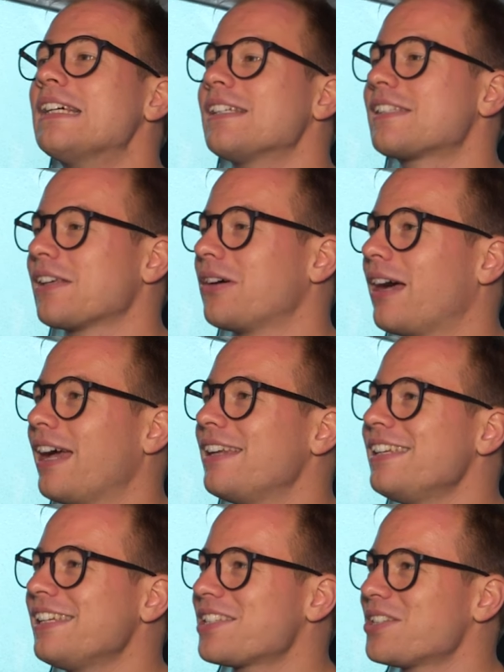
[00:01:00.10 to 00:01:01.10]
So I
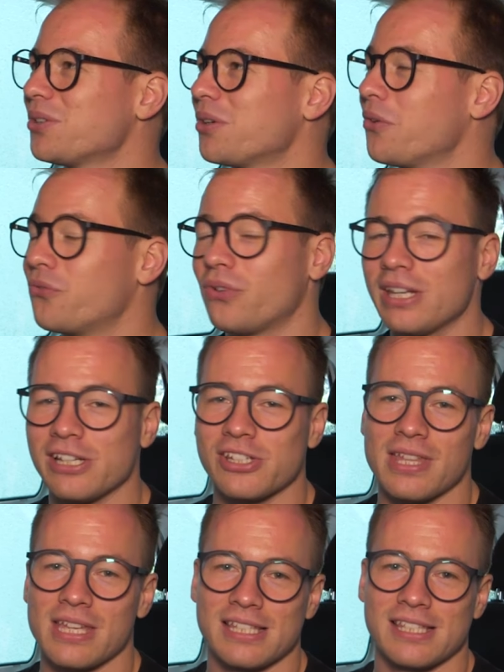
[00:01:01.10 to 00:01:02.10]
need to finish
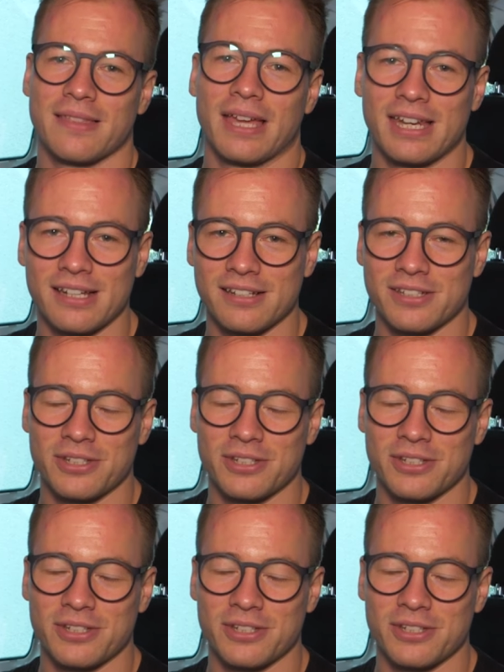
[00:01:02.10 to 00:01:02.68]
this then